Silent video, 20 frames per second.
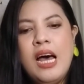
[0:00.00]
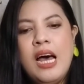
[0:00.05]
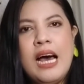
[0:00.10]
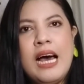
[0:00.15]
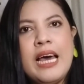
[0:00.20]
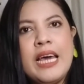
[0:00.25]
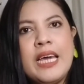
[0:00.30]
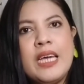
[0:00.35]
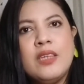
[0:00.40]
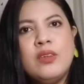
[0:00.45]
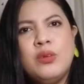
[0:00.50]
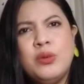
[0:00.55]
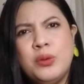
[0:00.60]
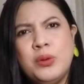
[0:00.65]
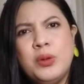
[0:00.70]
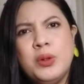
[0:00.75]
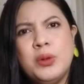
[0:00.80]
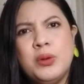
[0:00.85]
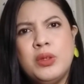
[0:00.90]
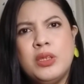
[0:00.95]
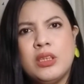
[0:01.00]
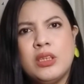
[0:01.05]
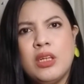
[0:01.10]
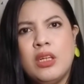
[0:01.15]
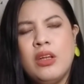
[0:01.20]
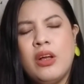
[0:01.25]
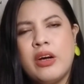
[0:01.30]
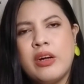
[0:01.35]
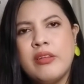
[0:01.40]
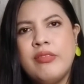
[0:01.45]
I do know that a
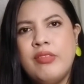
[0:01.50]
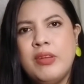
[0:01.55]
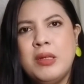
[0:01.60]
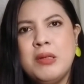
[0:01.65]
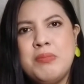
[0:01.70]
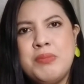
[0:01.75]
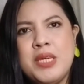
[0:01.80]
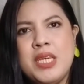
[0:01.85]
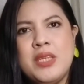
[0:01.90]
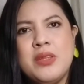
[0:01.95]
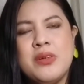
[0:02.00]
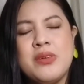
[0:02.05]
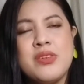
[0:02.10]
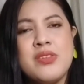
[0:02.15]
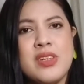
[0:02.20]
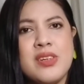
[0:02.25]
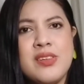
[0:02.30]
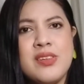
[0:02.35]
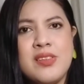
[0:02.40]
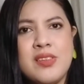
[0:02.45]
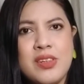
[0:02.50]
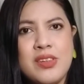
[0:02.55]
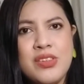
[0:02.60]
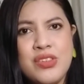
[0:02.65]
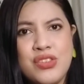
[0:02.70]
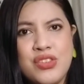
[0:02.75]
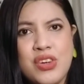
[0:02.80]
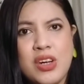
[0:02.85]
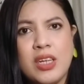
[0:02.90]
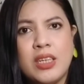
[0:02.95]
lot of Filipinos are still
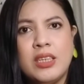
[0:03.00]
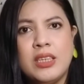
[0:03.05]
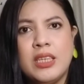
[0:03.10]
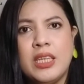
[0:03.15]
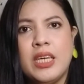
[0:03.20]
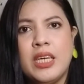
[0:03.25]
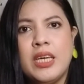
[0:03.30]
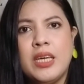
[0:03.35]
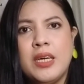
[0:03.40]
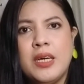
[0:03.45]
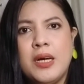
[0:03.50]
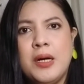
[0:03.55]
struggling.